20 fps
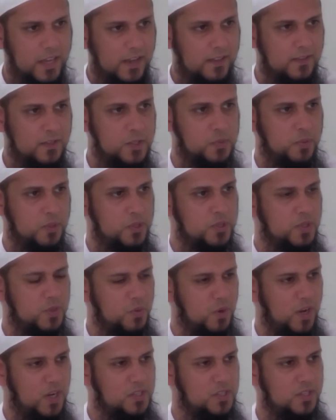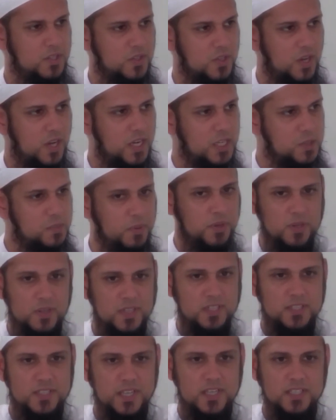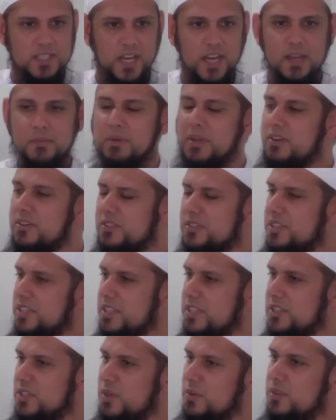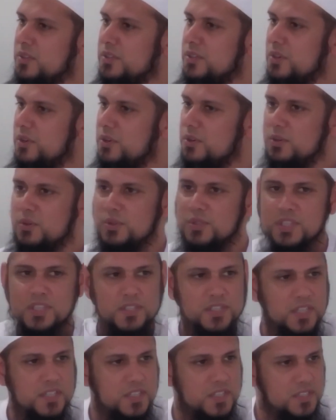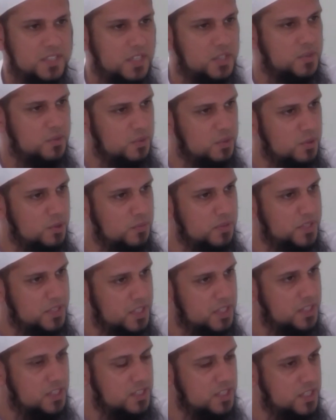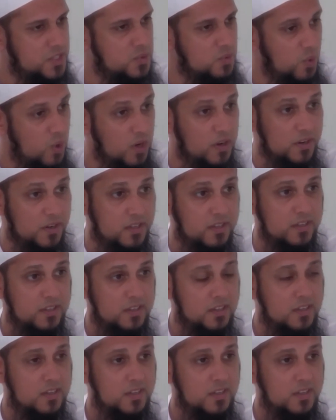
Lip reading: And this person walks into the hospital and says, I'm here to see so-and-so who's in such and such room, in such and such ward.